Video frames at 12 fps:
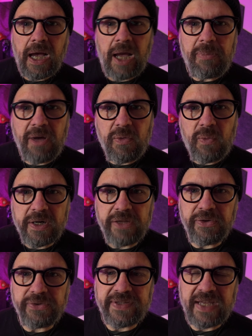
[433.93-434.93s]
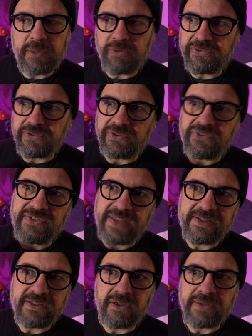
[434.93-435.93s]
I bought one of those cameras as a
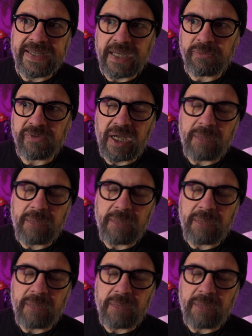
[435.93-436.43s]
standalone camera.